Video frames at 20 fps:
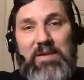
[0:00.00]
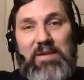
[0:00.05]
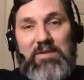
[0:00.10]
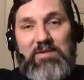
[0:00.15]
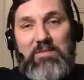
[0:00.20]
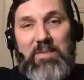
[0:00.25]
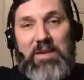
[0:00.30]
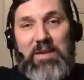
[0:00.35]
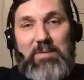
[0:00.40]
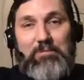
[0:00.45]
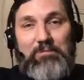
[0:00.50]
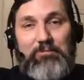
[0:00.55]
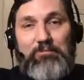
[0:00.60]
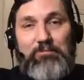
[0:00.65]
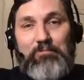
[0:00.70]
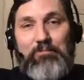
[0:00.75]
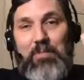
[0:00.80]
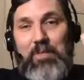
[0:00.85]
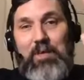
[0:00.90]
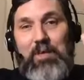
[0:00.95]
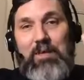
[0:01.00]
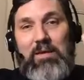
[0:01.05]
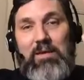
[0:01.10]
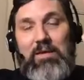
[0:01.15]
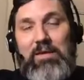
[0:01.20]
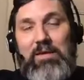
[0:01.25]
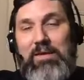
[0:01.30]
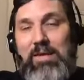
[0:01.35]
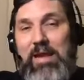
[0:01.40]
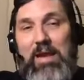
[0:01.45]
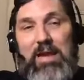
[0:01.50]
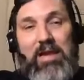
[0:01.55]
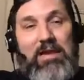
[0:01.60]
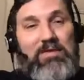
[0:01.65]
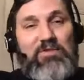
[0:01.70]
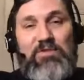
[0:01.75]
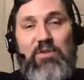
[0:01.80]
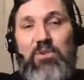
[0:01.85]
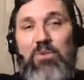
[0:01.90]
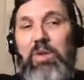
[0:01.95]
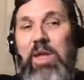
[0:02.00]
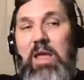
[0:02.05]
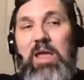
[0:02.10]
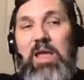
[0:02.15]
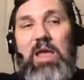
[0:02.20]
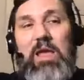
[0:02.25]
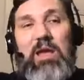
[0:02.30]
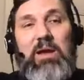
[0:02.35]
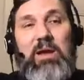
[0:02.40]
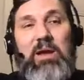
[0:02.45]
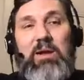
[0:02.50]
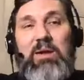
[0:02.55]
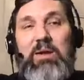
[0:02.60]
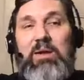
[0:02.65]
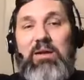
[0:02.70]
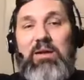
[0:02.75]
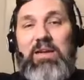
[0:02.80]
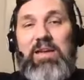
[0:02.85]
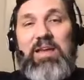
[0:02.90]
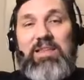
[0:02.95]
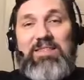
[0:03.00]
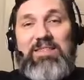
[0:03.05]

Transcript: is me. Yeah, so uh,